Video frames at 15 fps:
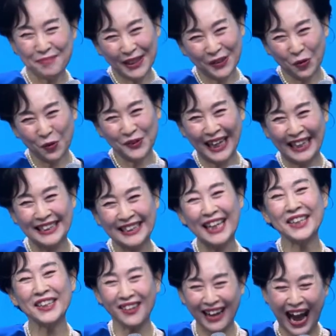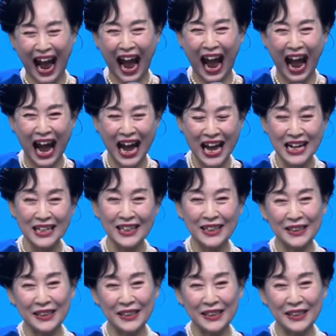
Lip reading: and even though the